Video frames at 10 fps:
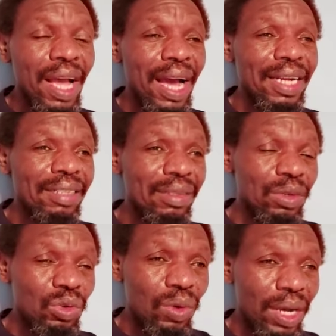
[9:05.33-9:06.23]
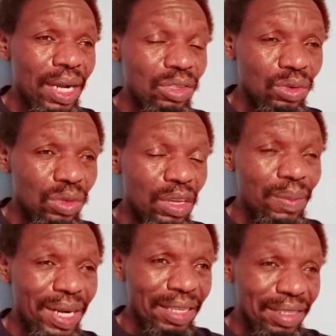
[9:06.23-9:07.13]
and we took a national team
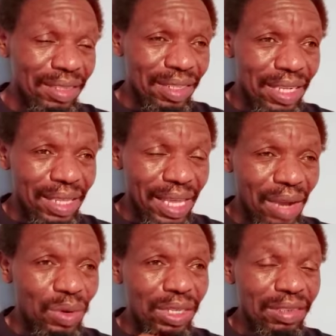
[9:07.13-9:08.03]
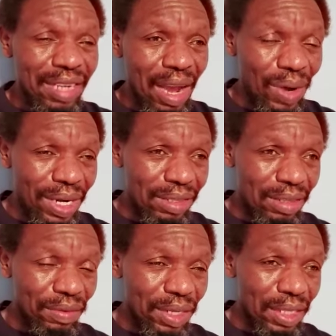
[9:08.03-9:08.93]
under 16 there, which is now under
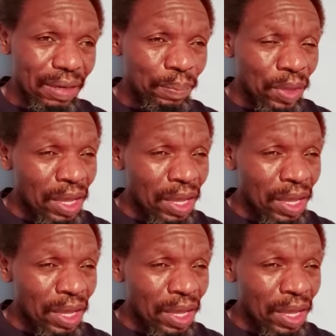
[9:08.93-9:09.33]
17.